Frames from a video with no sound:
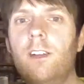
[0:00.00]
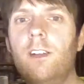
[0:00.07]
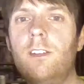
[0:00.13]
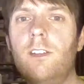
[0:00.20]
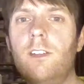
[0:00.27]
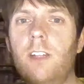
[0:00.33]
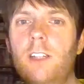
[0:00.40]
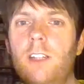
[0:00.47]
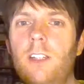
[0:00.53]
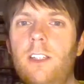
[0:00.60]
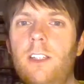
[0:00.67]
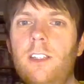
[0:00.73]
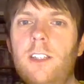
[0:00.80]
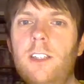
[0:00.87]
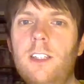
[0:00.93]
It's like
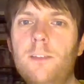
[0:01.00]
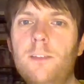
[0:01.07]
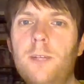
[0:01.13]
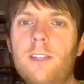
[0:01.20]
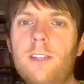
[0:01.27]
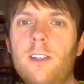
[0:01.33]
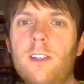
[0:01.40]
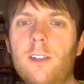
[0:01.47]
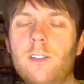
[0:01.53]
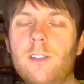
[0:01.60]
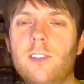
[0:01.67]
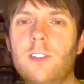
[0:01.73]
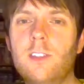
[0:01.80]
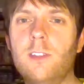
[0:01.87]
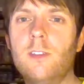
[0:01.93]
it's basically
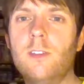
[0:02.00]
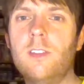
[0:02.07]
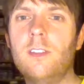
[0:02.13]
orange juice.